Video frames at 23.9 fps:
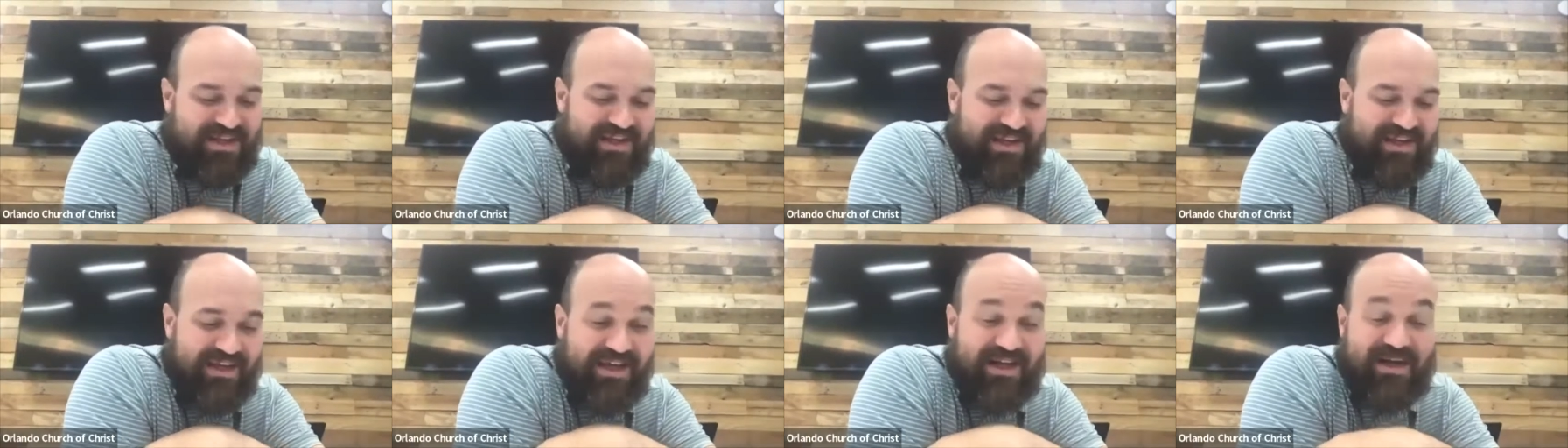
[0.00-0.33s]

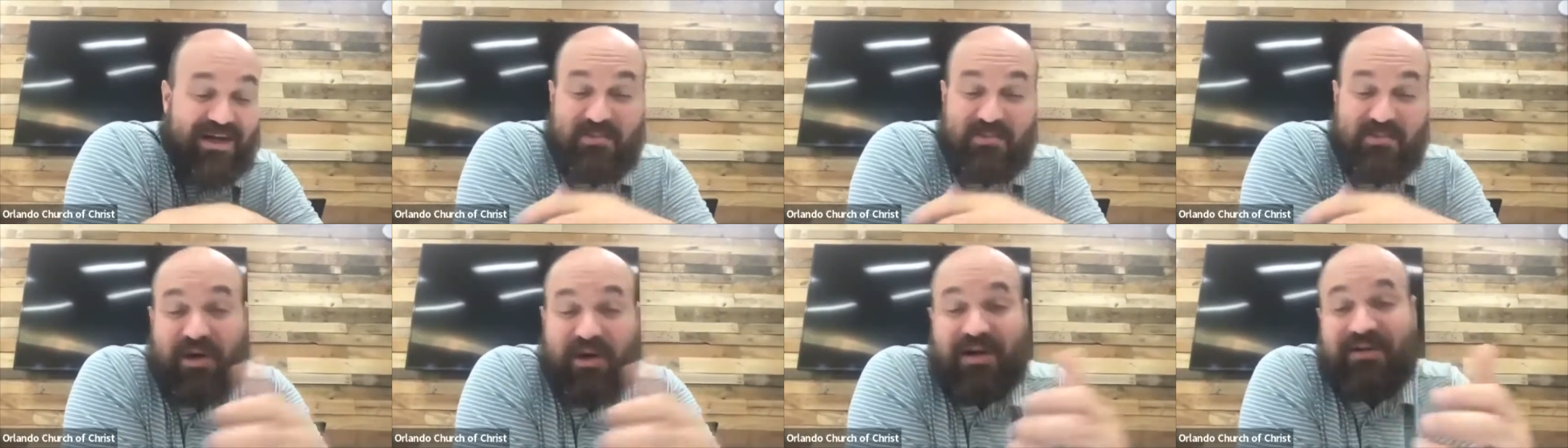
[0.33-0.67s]

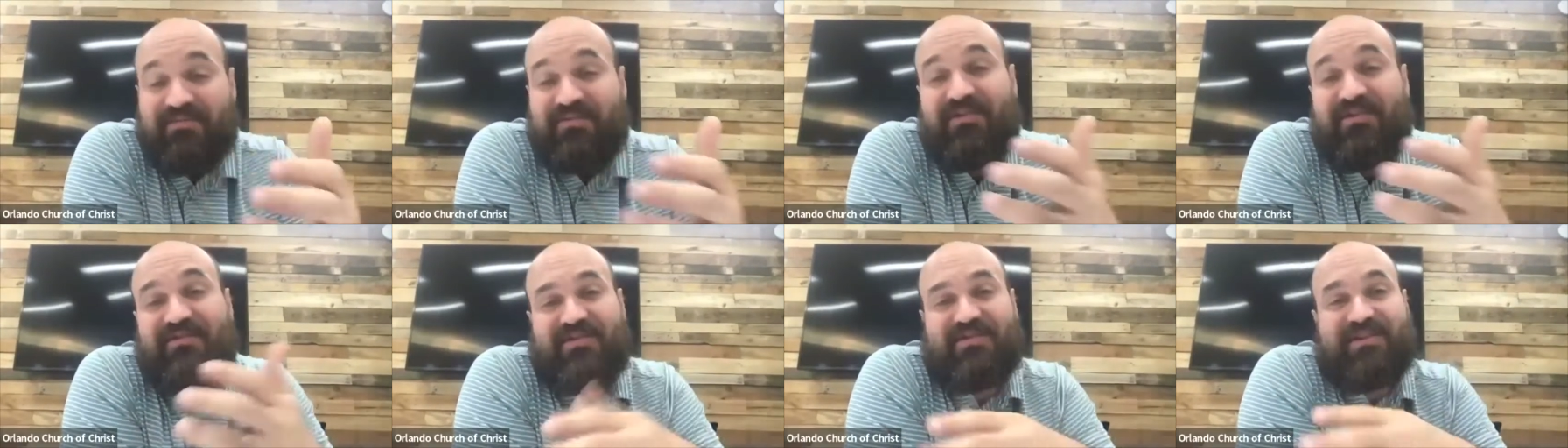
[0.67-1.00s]
and I'm
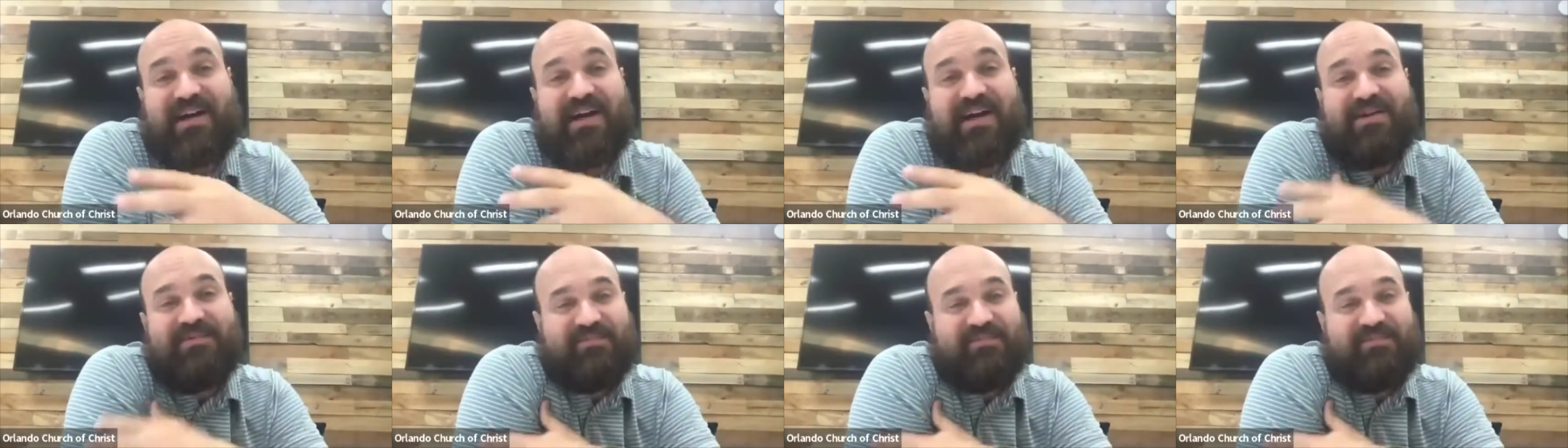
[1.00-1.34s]
grateful for
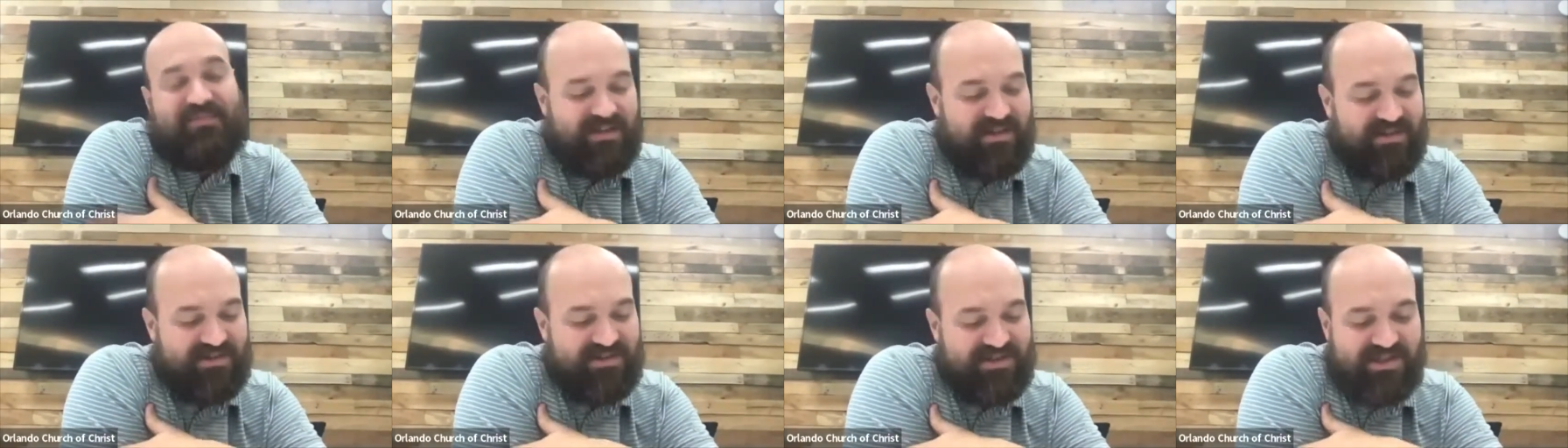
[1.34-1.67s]
that.
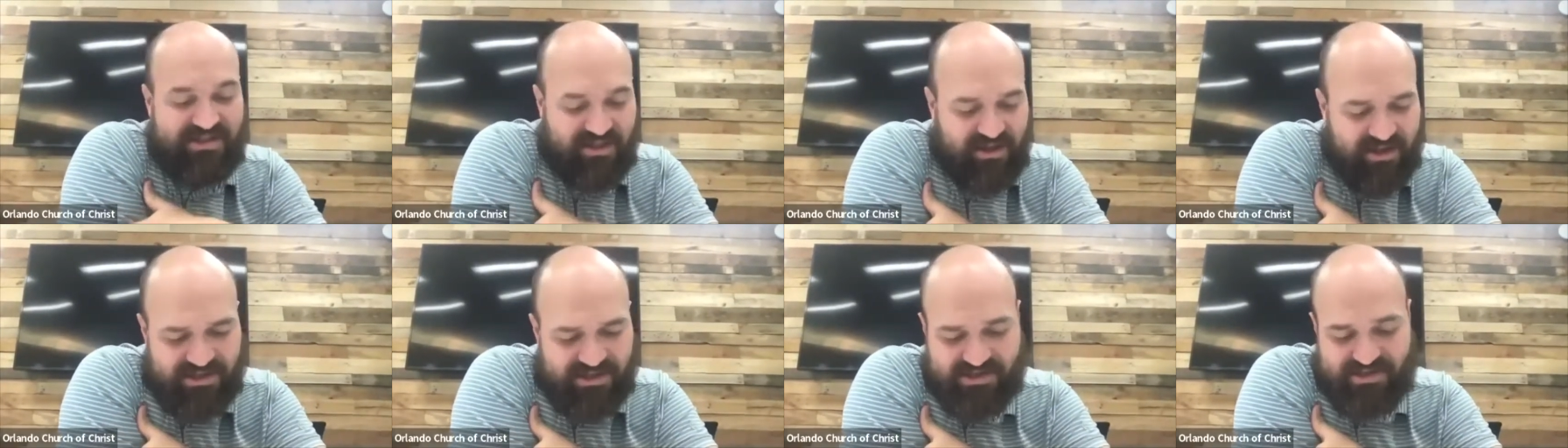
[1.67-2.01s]
And
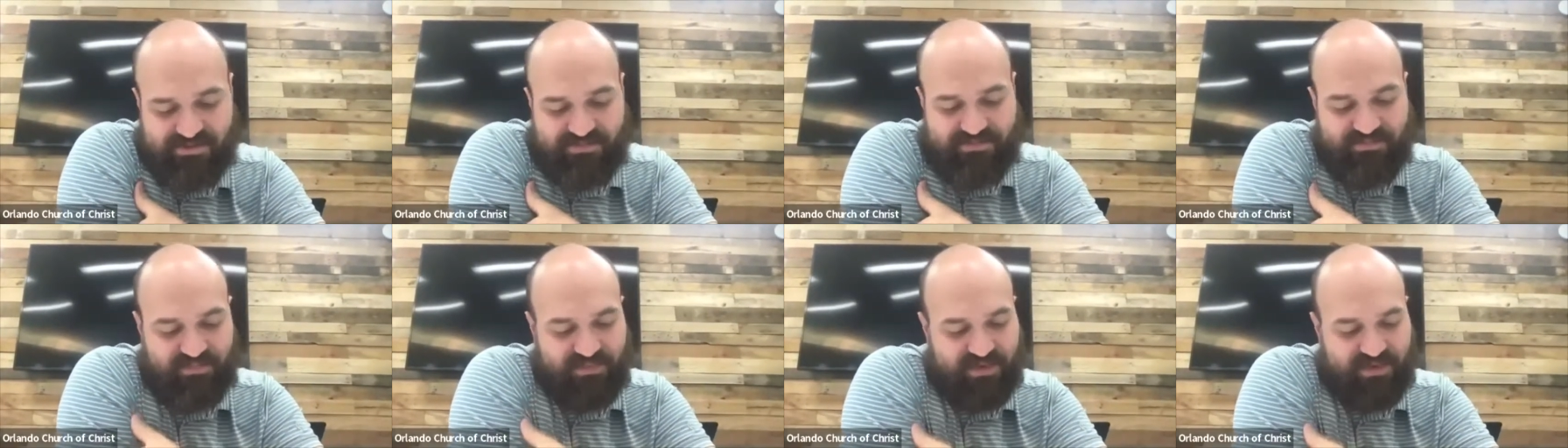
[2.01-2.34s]
she's
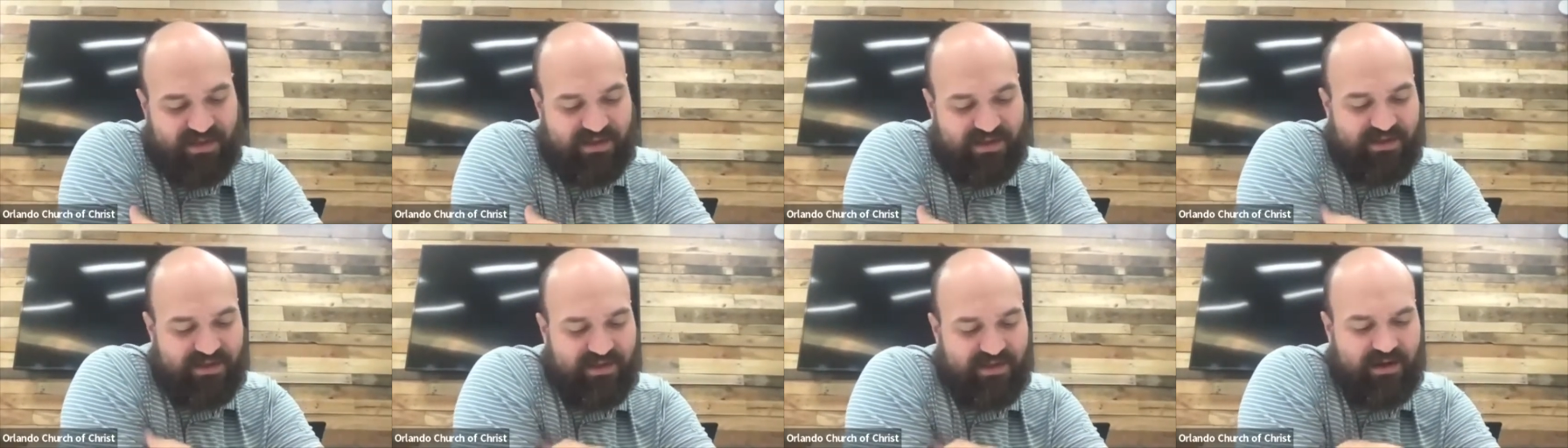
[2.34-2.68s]
awesome,
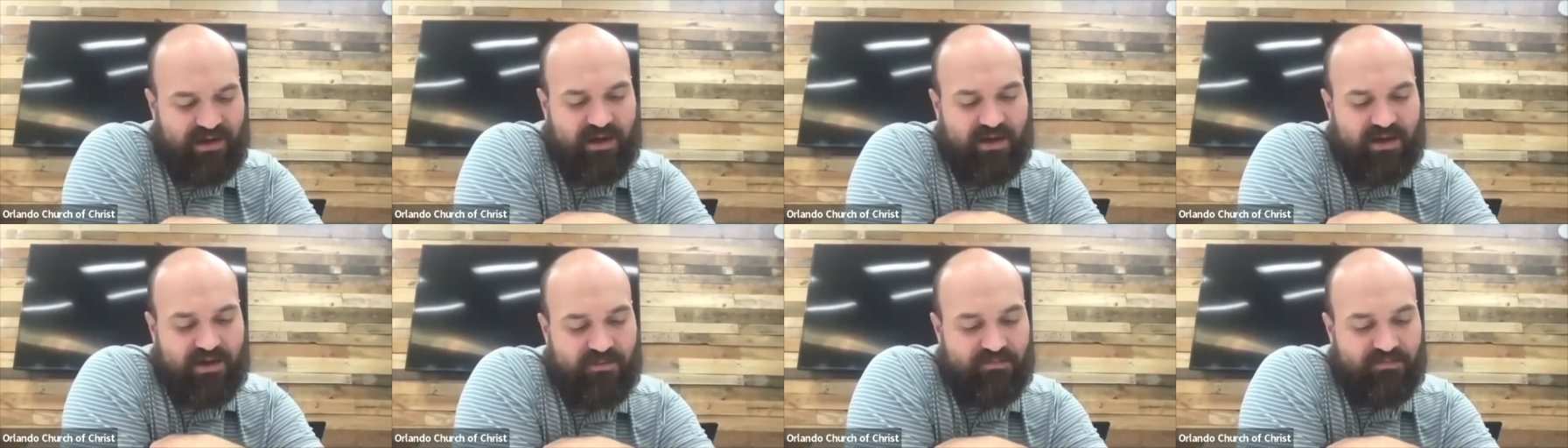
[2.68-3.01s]

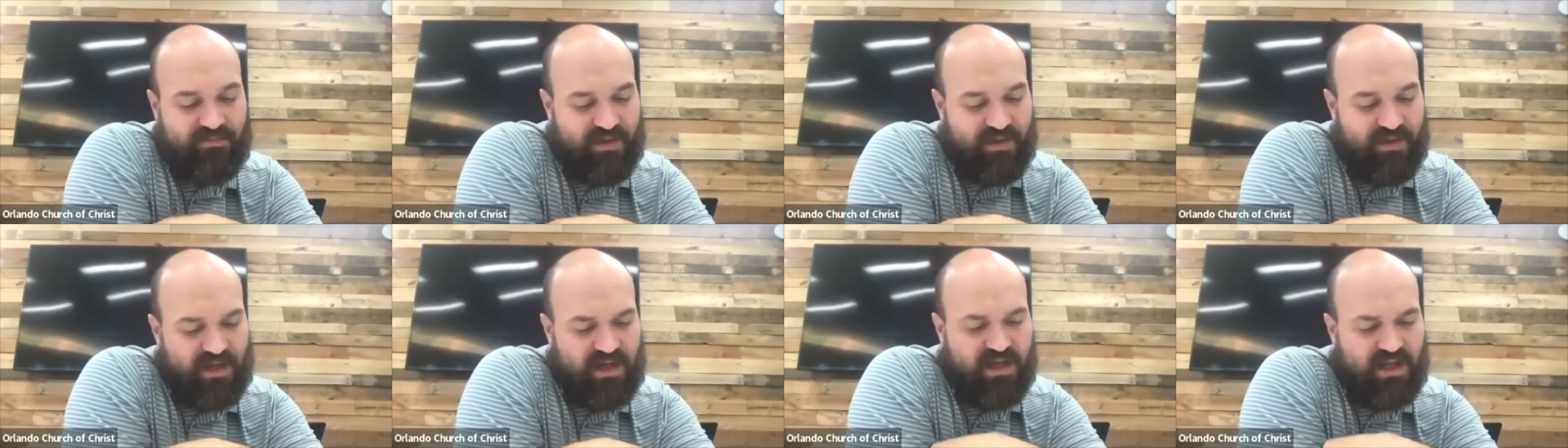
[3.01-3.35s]

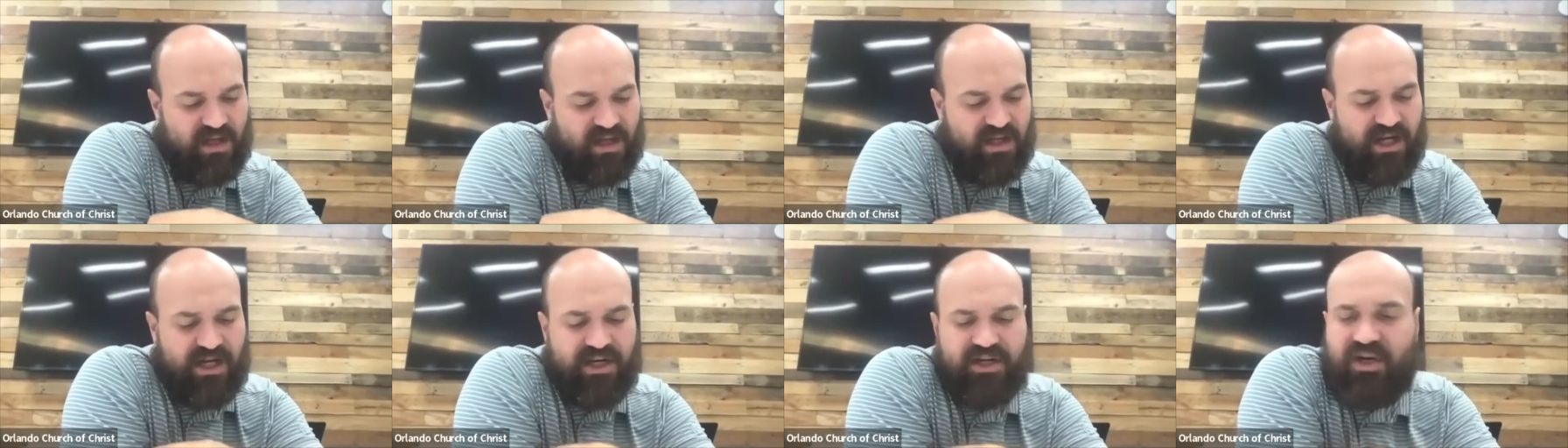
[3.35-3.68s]
um, and
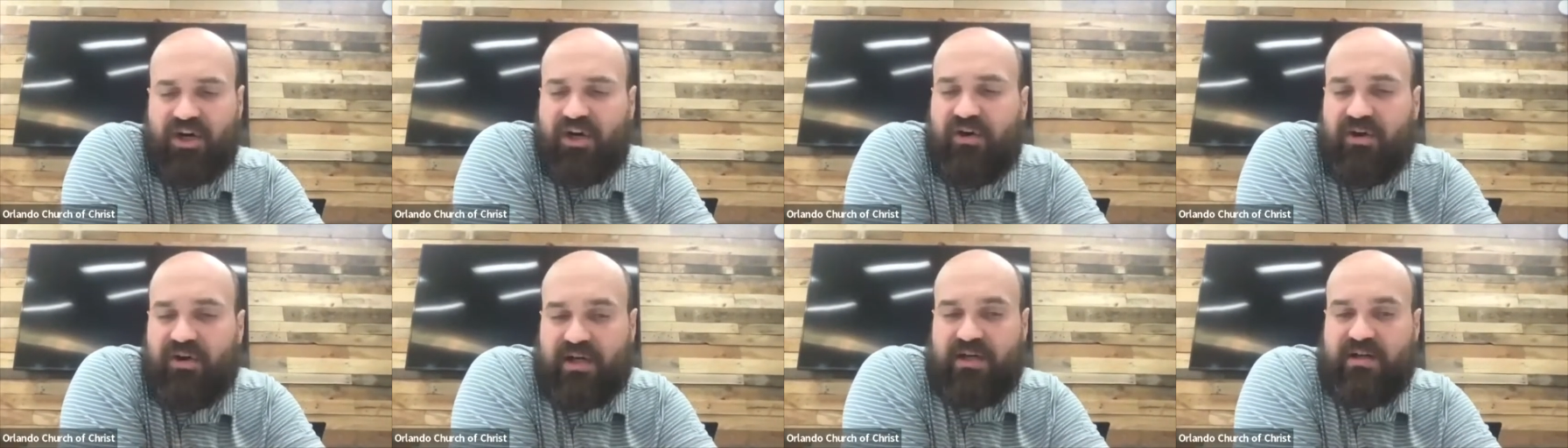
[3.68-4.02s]
and I
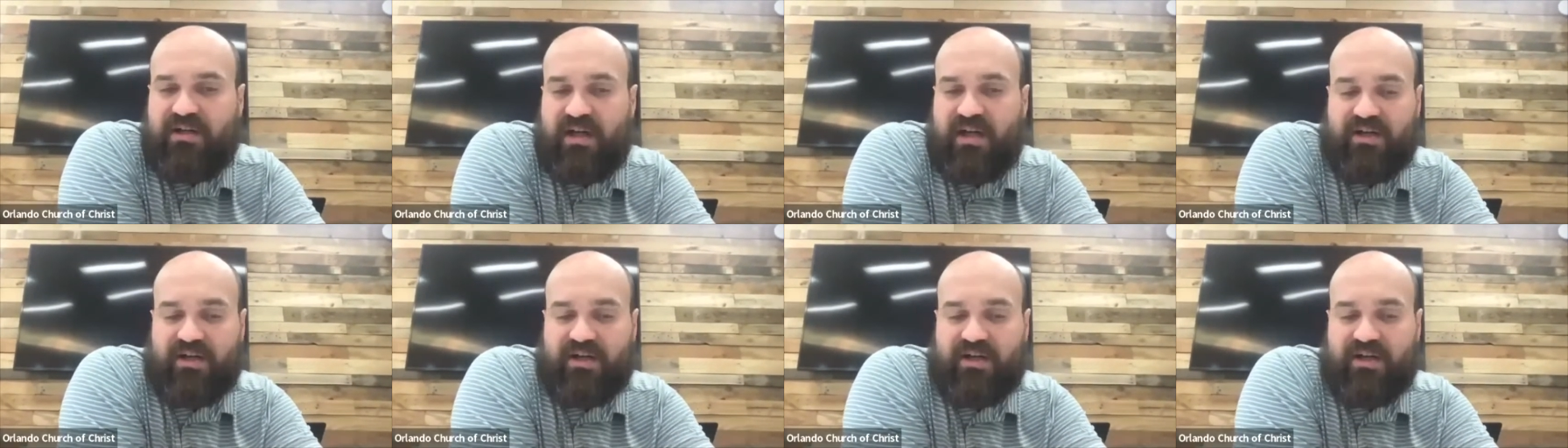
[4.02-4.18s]
know it.